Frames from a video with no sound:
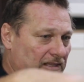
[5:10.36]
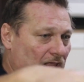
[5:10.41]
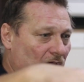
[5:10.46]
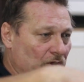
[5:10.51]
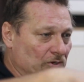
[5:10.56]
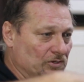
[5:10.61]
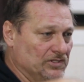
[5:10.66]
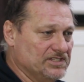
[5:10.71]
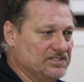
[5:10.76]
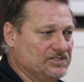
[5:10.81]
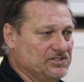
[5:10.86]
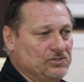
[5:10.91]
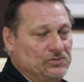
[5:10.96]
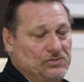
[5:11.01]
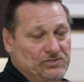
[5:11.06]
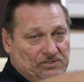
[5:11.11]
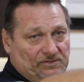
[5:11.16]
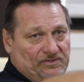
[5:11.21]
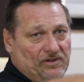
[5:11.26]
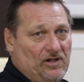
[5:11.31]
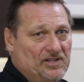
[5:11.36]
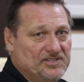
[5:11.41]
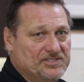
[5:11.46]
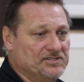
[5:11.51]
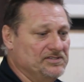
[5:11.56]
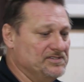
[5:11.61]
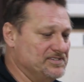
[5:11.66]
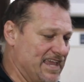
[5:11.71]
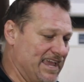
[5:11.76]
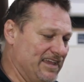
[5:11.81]
loads to
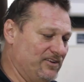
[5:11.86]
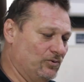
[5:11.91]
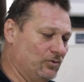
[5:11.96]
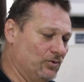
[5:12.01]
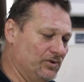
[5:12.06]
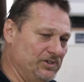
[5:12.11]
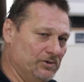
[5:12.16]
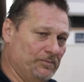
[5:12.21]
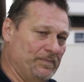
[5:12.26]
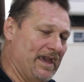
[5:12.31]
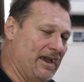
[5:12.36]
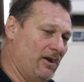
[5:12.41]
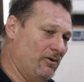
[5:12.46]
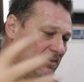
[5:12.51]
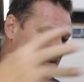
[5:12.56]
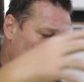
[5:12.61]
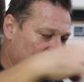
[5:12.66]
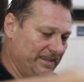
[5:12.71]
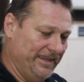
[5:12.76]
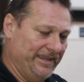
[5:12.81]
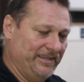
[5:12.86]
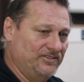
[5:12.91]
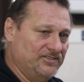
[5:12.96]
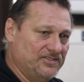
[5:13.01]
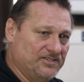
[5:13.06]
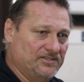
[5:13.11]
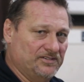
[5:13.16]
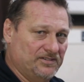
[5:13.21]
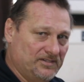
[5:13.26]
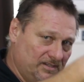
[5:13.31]
devices and or your power
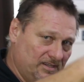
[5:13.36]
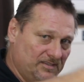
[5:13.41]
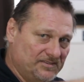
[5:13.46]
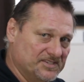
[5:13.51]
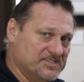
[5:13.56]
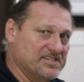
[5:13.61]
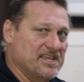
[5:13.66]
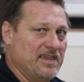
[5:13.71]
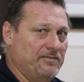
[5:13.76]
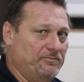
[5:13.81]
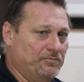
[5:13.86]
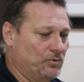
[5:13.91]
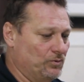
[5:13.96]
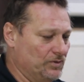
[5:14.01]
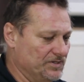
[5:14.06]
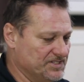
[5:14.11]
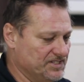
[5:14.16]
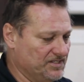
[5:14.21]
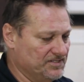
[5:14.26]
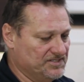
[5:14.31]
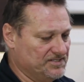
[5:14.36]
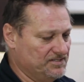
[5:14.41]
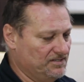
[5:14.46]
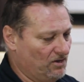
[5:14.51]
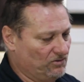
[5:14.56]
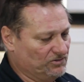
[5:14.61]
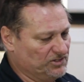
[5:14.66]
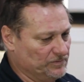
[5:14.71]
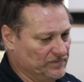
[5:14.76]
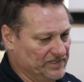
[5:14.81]
into the same points, because
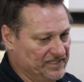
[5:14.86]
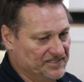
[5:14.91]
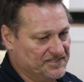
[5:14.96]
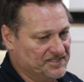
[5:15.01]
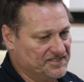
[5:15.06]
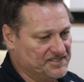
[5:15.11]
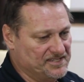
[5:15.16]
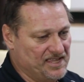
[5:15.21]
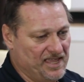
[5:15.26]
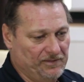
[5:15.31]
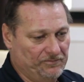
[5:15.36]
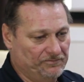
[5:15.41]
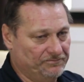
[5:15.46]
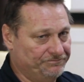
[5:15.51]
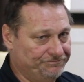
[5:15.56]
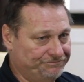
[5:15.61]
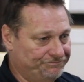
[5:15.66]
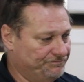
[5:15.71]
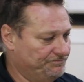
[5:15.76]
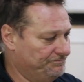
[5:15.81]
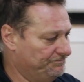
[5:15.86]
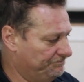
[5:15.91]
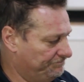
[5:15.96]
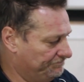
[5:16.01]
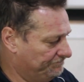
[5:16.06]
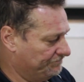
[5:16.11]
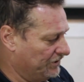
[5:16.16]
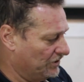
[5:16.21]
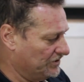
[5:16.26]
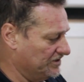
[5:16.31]
ultimately it's the same
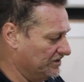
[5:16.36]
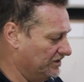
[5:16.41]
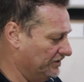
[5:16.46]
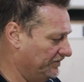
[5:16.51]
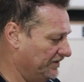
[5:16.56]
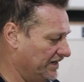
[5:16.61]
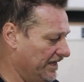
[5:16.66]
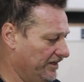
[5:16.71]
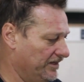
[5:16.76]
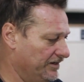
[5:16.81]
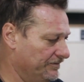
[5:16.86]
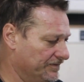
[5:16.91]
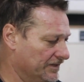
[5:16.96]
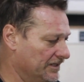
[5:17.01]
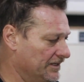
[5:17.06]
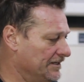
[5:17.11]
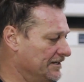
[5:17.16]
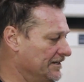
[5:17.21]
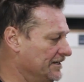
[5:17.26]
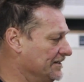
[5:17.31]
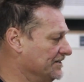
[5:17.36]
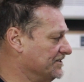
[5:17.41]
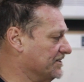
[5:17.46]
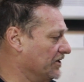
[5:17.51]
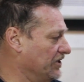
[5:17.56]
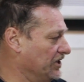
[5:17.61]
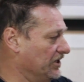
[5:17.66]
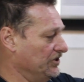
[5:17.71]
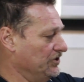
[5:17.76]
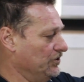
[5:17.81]
positive and negative. So
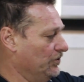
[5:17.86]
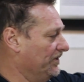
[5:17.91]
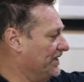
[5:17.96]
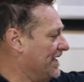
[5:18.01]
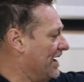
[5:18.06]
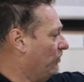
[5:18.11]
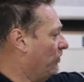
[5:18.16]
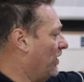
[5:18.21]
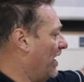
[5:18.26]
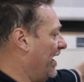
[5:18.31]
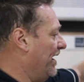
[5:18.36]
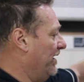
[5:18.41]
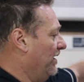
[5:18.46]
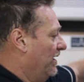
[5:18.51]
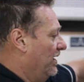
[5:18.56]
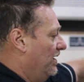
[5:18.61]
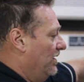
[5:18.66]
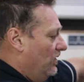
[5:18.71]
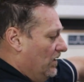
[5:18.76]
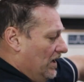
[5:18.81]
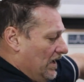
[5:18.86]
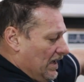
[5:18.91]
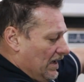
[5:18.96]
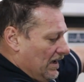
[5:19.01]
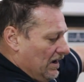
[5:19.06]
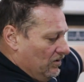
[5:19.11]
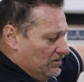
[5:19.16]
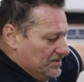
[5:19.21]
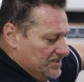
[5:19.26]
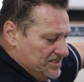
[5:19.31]
you can do it that way,
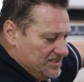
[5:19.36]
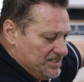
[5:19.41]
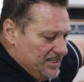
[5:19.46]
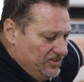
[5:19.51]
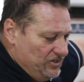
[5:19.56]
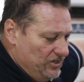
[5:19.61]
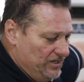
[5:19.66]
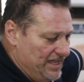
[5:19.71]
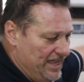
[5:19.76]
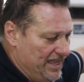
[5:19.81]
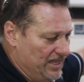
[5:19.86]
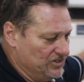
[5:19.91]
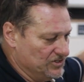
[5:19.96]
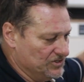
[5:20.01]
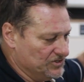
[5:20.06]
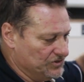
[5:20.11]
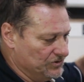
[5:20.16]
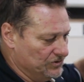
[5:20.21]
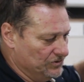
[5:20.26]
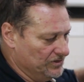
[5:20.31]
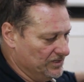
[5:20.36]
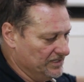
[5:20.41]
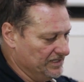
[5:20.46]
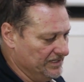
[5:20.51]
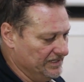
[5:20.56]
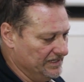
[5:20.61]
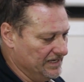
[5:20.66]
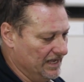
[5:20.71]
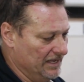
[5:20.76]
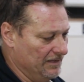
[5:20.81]
or as I said, you can just do
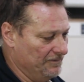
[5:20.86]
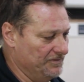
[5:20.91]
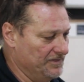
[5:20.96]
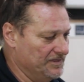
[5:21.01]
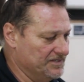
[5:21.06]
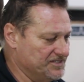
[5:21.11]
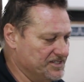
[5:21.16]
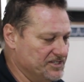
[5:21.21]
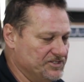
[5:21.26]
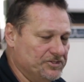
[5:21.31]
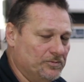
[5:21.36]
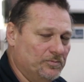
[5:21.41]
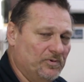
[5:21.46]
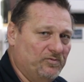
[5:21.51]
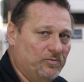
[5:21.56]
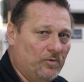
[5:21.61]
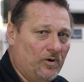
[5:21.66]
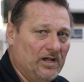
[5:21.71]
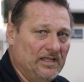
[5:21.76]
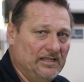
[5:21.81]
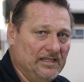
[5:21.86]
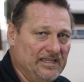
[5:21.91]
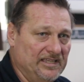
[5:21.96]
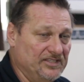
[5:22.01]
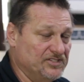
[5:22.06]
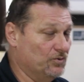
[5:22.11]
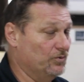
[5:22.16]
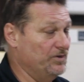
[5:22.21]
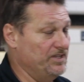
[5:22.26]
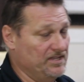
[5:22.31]
the system of Y
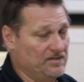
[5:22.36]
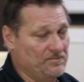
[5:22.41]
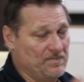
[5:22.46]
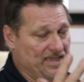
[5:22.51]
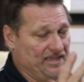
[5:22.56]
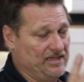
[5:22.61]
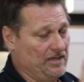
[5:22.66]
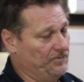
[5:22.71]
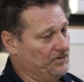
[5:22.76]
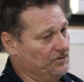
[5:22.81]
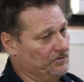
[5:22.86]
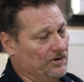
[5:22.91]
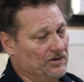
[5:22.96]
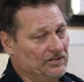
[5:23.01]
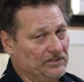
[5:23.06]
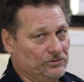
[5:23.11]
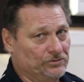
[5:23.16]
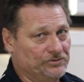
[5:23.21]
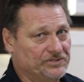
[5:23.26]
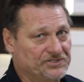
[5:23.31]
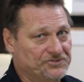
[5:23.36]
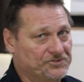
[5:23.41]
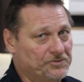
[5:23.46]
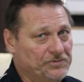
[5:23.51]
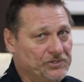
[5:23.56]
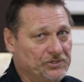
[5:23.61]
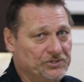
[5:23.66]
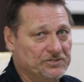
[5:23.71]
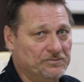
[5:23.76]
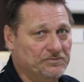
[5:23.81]
leads, or you can make up your own little
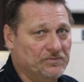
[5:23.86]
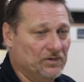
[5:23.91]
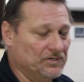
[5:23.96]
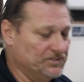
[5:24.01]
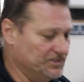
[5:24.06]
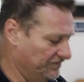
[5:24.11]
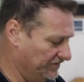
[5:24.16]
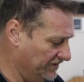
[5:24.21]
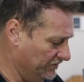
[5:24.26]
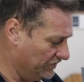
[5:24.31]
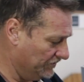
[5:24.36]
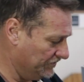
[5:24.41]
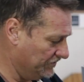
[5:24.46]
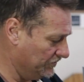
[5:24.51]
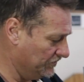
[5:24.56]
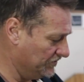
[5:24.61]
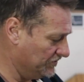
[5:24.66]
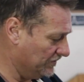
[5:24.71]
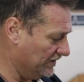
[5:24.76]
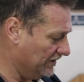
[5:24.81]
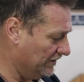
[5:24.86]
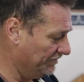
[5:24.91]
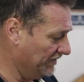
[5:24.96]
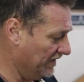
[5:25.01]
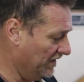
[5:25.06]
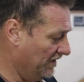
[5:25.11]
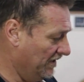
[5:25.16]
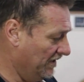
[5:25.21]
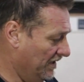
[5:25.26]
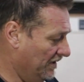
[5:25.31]
distribution box if you want to as well.
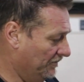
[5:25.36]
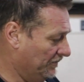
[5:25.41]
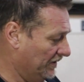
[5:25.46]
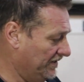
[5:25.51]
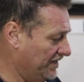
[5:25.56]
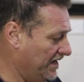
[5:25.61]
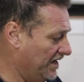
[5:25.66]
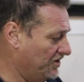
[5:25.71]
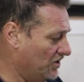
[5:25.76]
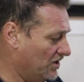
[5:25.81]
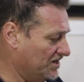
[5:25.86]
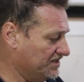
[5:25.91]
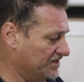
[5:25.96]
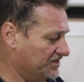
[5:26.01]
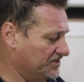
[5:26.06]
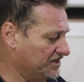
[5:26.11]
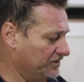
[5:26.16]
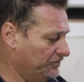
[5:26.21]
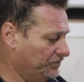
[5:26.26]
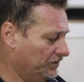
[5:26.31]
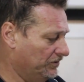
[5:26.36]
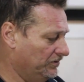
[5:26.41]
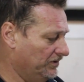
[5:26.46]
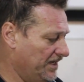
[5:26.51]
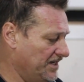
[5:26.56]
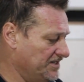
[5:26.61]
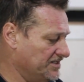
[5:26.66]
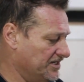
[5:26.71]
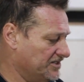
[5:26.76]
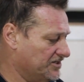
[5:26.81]
But yeah, nice and simple,
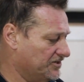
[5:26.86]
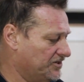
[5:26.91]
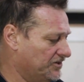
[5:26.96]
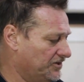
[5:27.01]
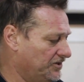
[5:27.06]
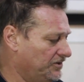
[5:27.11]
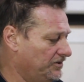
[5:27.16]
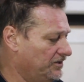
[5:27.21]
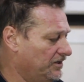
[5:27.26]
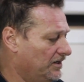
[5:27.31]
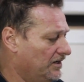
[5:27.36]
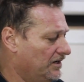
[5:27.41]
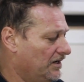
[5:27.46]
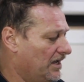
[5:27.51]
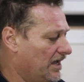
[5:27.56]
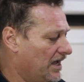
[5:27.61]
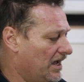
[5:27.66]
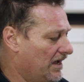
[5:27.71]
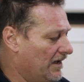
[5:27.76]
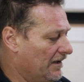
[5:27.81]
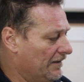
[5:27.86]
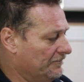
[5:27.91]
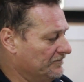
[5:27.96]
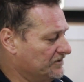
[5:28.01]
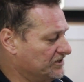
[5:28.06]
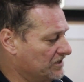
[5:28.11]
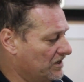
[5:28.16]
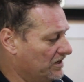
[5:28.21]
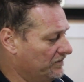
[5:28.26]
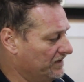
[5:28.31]
easy to do.
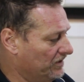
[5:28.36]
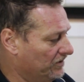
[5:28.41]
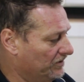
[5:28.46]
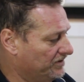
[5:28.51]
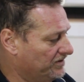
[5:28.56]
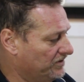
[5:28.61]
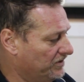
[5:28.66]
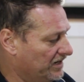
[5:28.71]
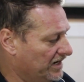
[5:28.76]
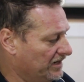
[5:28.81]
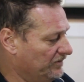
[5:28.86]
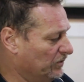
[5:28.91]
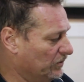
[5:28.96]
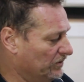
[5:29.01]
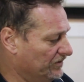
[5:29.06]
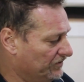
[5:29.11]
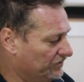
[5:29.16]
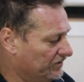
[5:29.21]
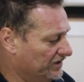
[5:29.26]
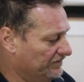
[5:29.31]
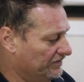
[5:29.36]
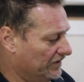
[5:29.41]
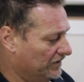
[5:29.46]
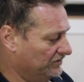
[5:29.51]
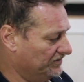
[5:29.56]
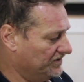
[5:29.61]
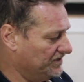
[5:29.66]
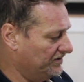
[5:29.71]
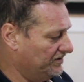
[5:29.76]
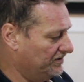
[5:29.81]
Showing me I've got 13.3
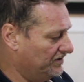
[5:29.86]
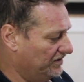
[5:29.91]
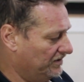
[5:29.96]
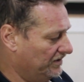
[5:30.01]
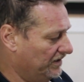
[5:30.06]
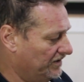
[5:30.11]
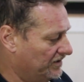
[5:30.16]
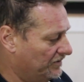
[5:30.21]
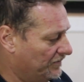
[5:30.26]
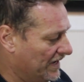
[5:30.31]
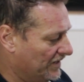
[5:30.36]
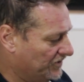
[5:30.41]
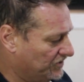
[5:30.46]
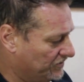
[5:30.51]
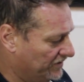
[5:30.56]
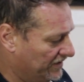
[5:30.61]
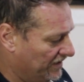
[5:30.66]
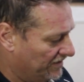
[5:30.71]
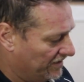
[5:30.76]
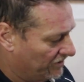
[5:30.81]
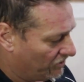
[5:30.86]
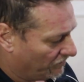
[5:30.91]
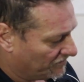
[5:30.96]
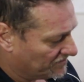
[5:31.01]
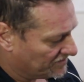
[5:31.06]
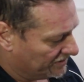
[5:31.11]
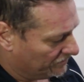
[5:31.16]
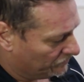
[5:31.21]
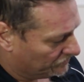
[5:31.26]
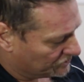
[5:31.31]
volts in the battery, and then
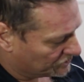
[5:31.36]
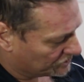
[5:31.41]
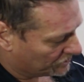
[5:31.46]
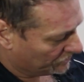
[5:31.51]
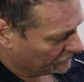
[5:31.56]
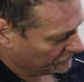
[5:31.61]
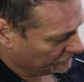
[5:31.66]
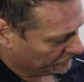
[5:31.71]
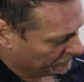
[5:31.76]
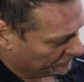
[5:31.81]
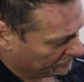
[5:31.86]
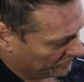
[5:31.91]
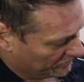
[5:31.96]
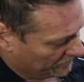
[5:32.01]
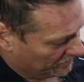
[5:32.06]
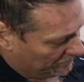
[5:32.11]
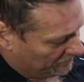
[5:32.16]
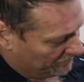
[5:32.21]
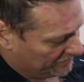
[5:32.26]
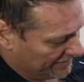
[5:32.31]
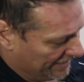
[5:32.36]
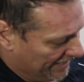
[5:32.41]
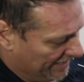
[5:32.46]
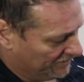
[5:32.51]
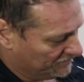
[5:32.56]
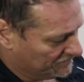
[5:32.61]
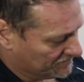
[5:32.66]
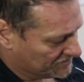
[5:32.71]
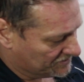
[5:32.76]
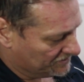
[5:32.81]
obviously it would show you the
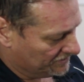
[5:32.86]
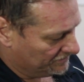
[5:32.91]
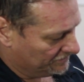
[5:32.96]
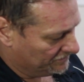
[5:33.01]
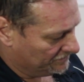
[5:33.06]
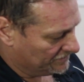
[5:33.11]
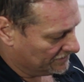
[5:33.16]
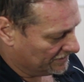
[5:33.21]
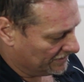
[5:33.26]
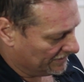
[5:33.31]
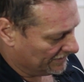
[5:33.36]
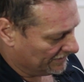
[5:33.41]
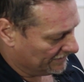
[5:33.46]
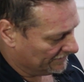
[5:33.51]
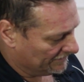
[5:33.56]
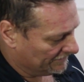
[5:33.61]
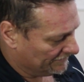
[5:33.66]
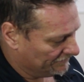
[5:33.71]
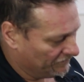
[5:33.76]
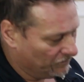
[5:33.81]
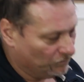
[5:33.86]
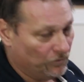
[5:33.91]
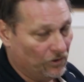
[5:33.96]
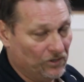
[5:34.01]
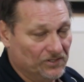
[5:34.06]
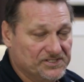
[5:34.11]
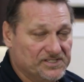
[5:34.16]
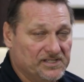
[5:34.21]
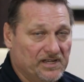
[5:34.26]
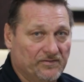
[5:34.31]
amps and the
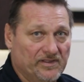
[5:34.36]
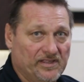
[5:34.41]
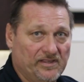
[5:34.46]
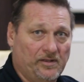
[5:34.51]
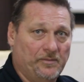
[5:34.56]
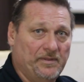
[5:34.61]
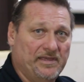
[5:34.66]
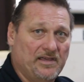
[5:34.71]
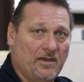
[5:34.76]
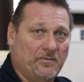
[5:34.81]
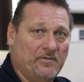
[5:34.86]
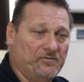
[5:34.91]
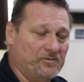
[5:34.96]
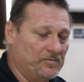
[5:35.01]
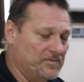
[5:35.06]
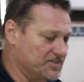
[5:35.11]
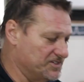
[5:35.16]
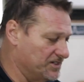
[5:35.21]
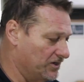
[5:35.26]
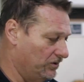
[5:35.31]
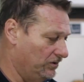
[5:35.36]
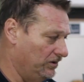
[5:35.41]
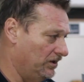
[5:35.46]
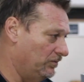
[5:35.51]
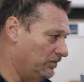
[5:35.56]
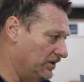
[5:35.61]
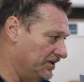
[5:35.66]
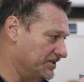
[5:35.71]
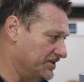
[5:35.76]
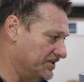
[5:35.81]
watts and everything that'll be coming from the
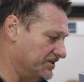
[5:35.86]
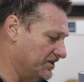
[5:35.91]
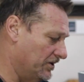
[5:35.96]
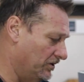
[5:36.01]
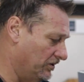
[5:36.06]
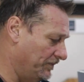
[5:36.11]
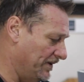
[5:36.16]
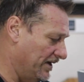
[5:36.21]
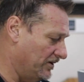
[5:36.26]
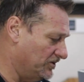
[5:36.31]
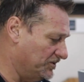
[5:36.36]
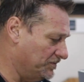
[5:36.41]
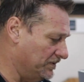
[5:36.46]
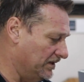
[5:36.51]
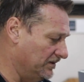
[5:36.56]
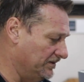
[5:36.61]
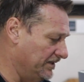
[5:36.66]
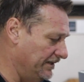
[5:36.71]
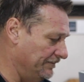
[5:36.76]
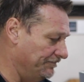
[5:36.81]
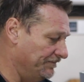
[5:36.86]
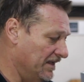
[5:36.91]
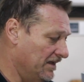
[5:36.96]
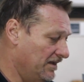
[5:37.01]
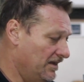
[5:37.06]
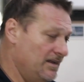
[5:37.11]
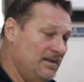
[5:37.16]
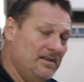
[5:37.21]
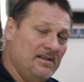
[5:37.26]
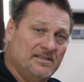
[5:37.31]
solar once the solar panel's plugged in.
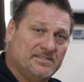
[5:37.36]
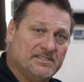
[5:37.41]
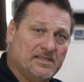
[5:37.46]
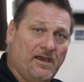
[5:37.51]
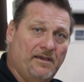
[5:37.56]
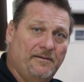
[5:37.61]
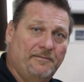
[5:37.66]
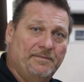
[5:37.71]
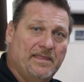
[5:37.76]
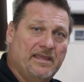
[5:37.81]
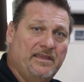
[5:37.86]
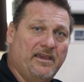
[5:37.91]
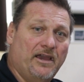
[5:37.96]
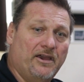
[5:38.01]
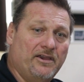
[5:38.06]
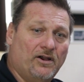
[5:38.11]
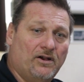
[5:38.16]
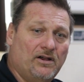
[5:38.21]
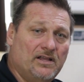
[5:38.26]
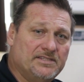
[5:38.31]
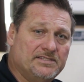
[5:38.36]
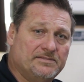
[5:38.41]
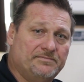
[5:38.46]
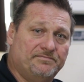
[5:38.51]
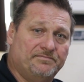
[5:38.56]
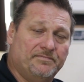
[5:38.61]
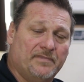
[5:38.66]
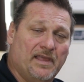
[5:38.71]
So there you go, guys.